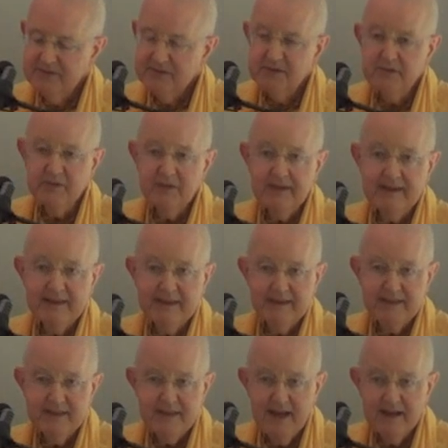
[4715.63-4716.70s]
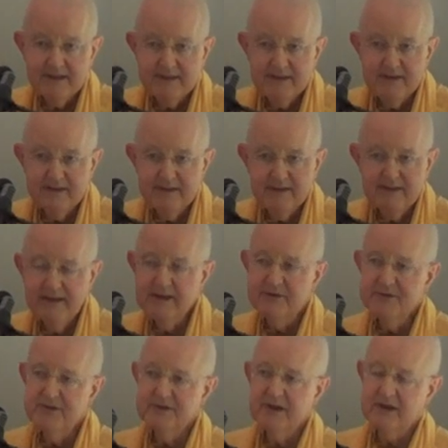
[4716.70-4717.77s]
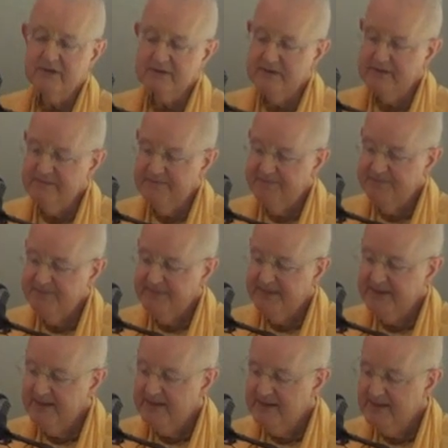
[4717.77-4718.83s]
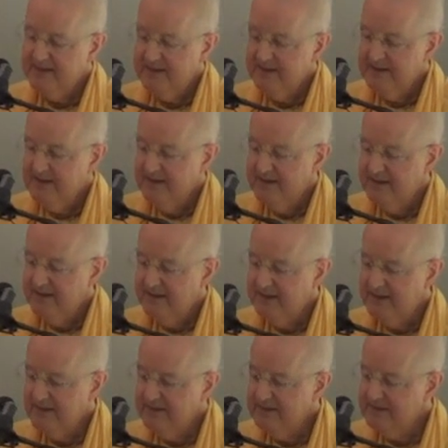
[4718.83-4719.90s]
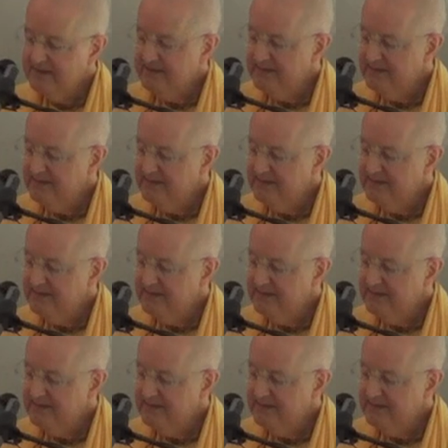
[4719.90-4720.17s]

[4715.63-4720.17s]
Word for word: So that's an uh, introduction. And